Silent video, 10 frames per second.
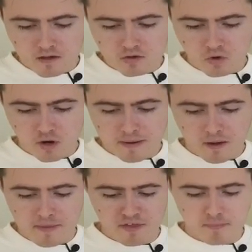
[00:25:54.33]
Talk
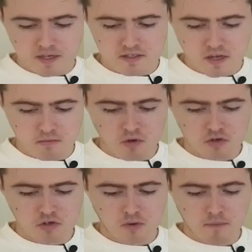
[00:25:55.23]
about a myth buster. I'm
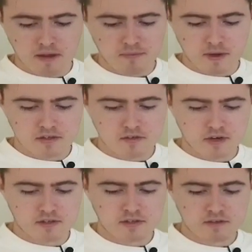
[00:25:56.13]
not sure what a myth buster
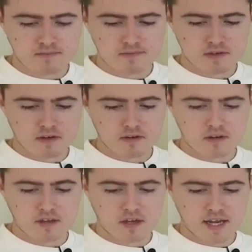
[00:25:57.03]
is, so I
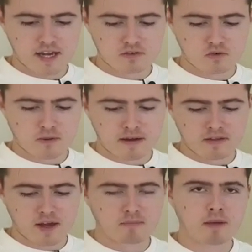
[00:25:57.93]
don't think I can talk about
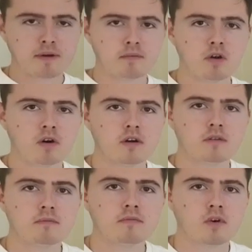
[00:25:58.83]
that. Maybe I'm not
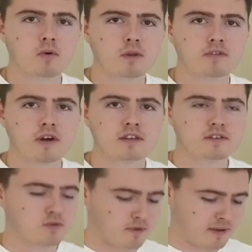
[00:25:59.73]
qualified to talk